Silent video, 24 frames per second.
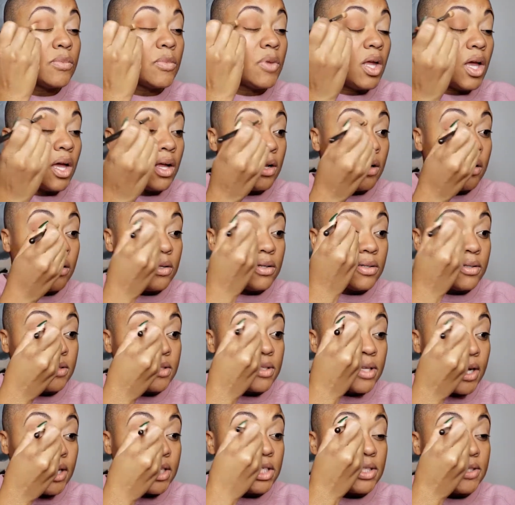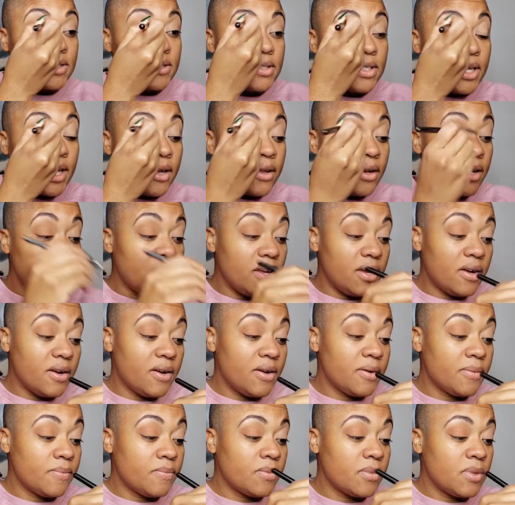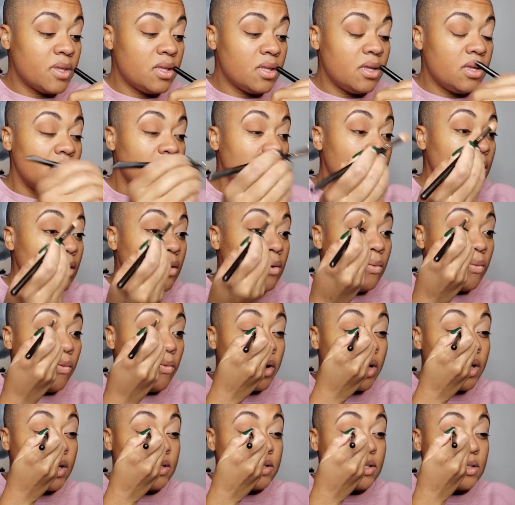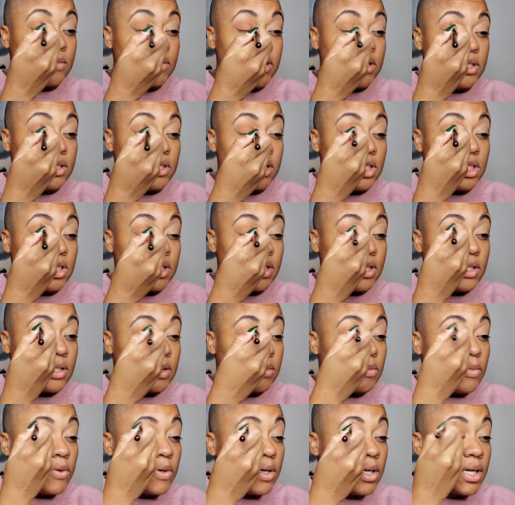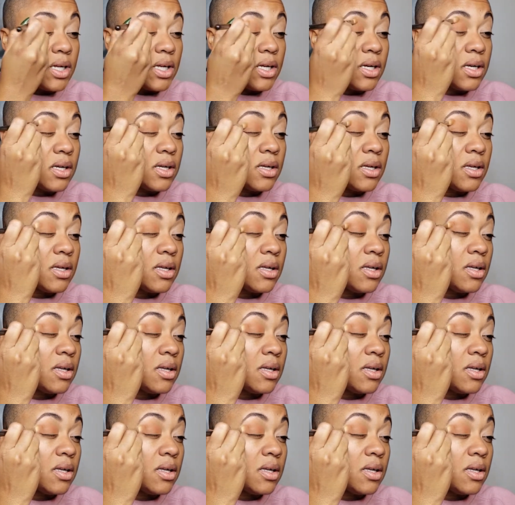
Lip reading: Y'all know little Sasha's down here wanting some attention this morning.